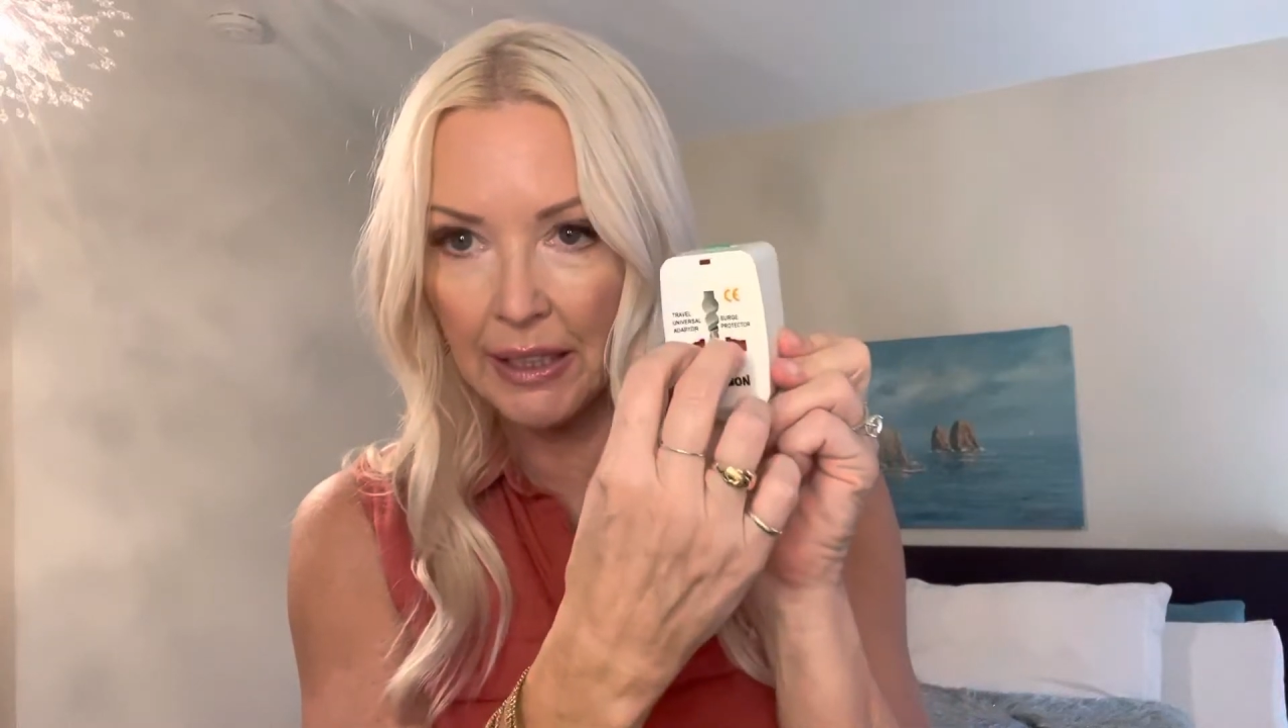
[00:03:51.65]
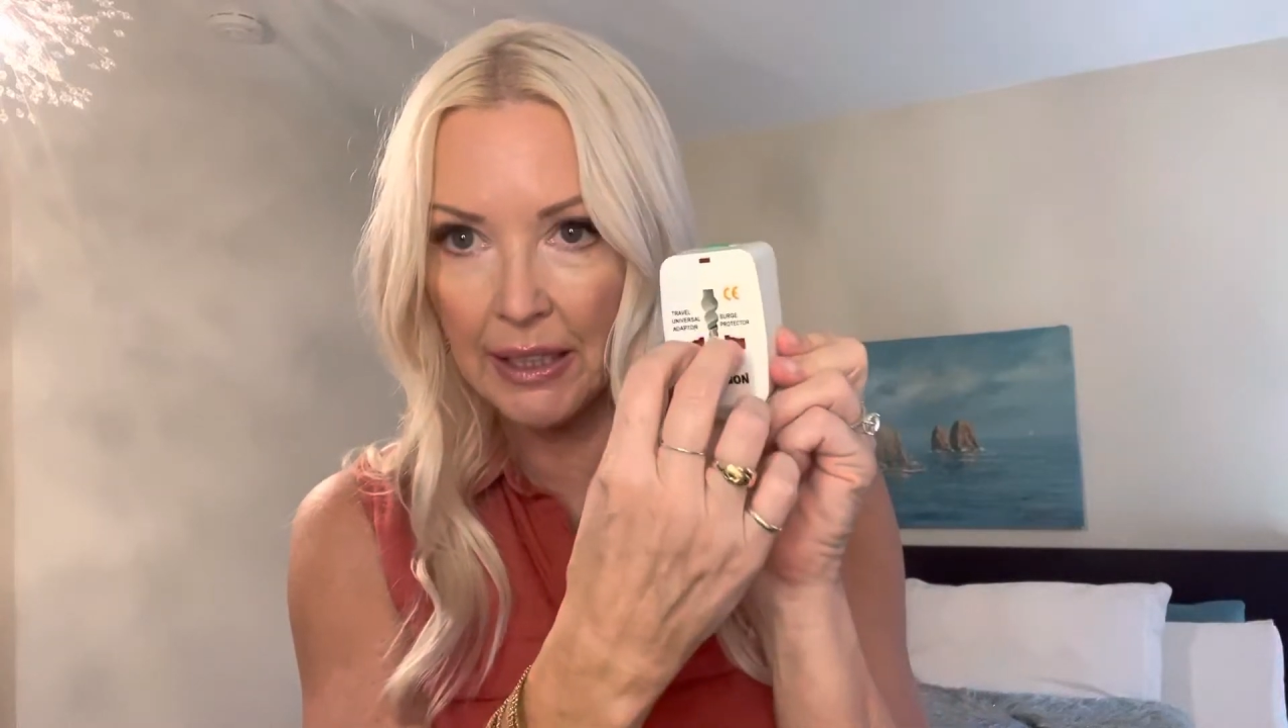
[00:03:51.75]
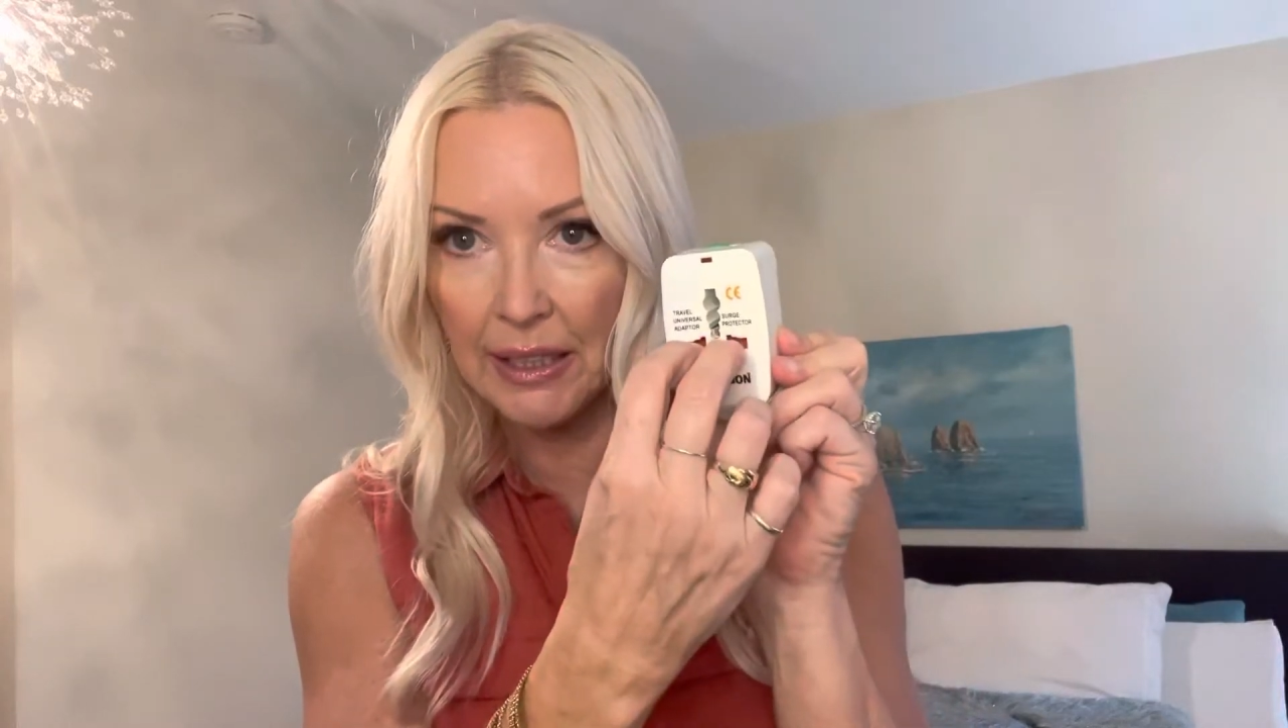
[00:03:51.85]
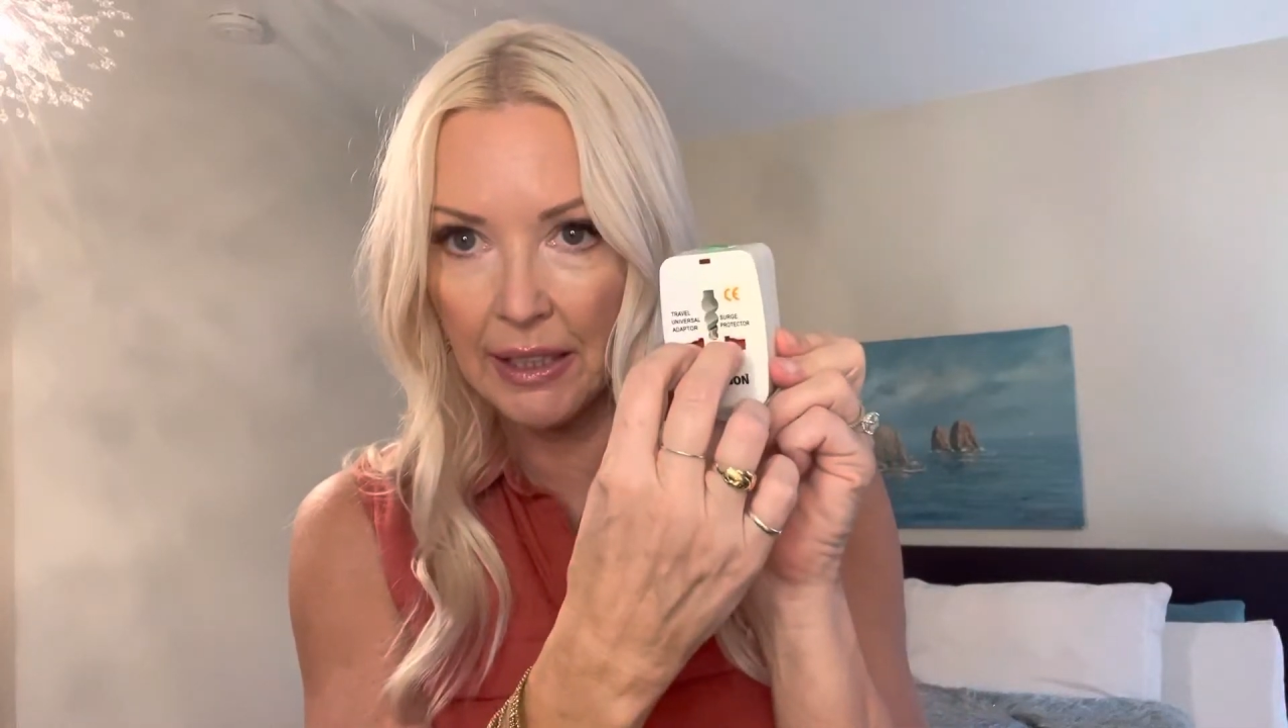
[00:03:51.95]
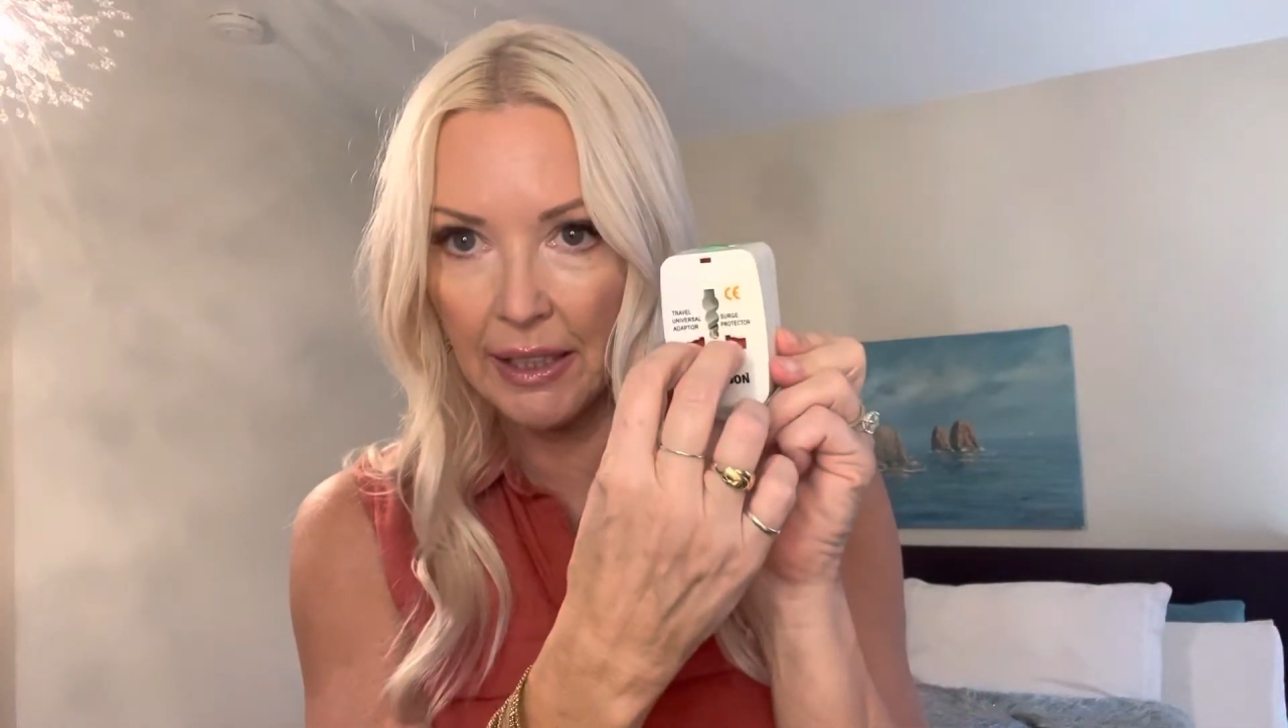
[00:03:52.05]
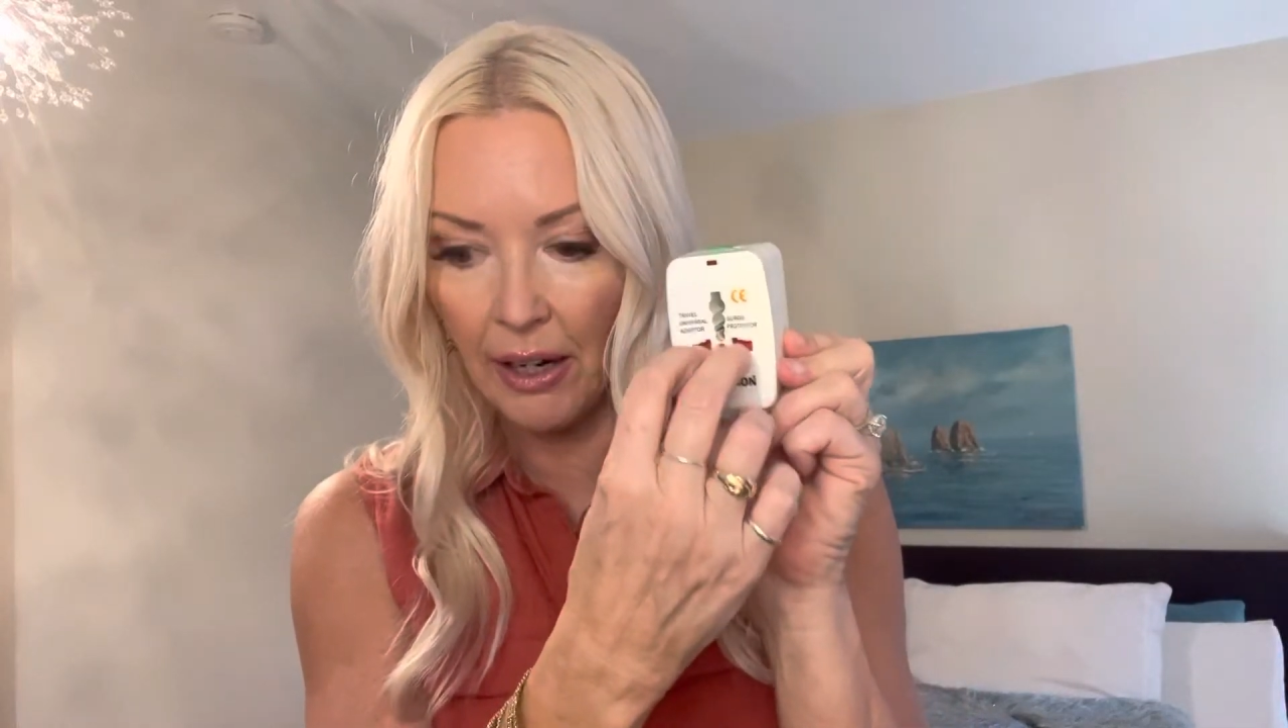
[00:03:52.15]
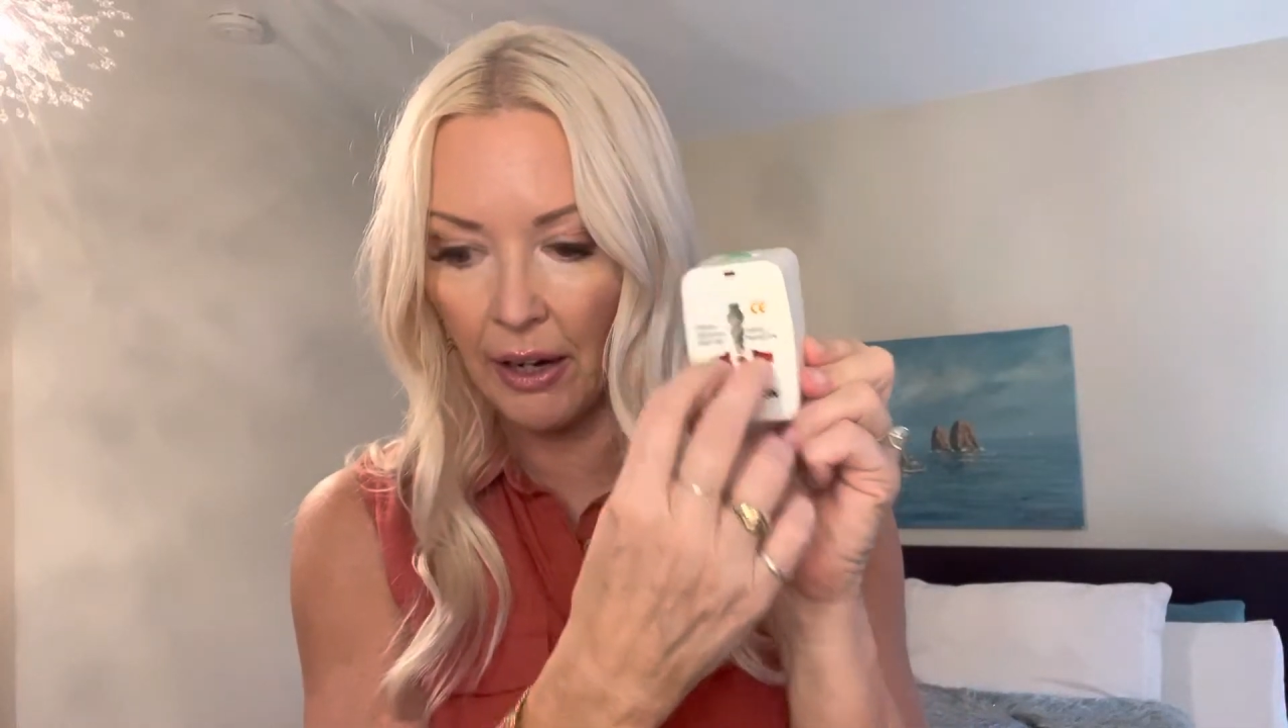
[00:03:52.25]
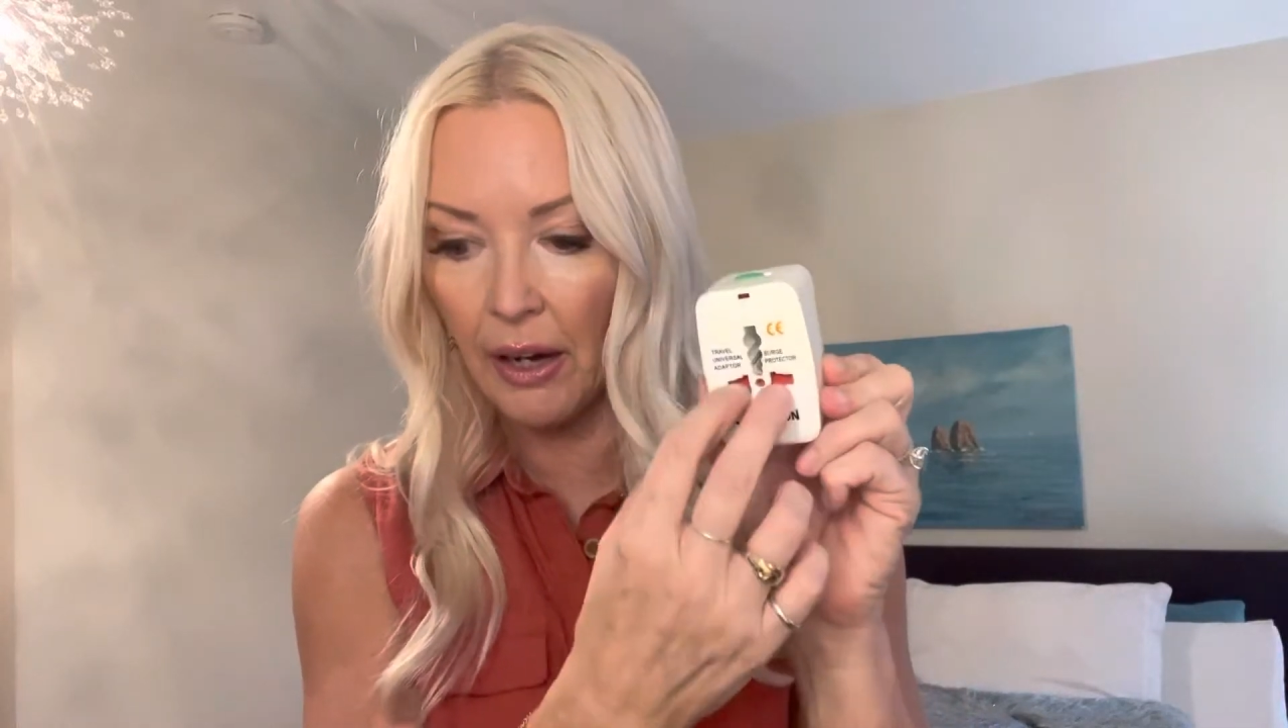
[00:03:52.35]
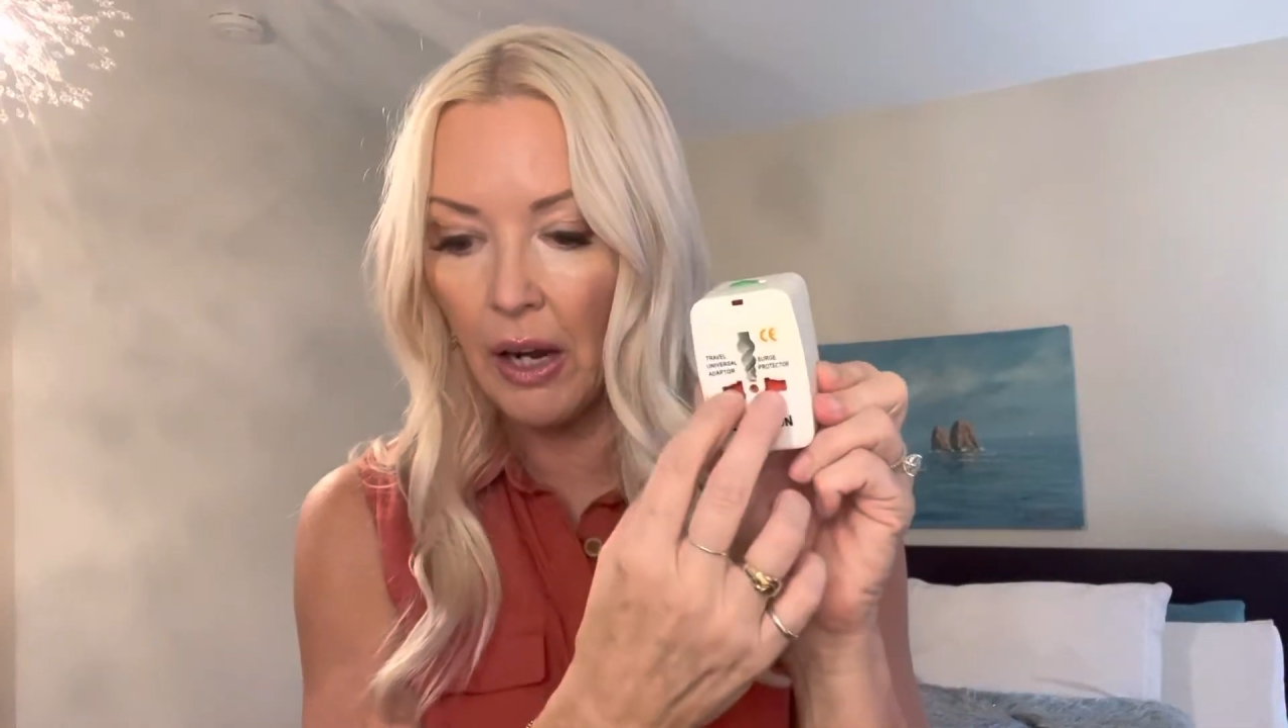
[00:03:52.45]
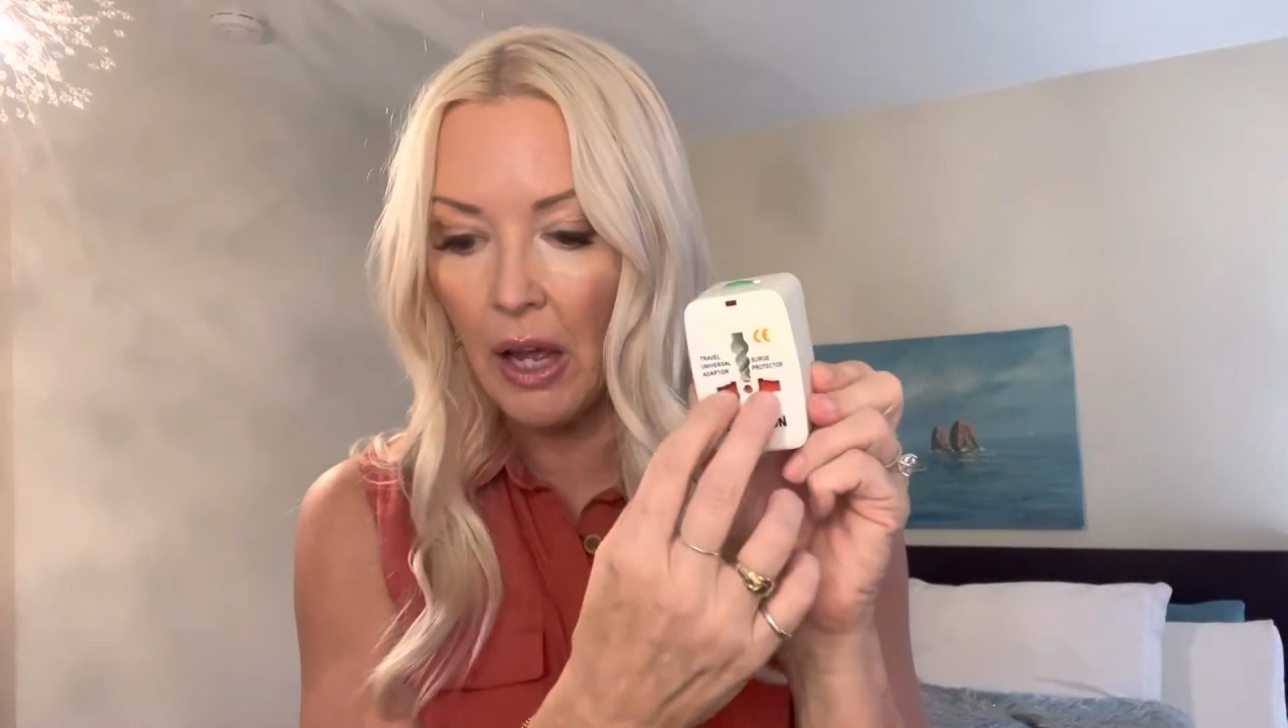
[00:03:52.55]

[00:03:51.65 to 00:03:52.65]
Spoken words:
into there.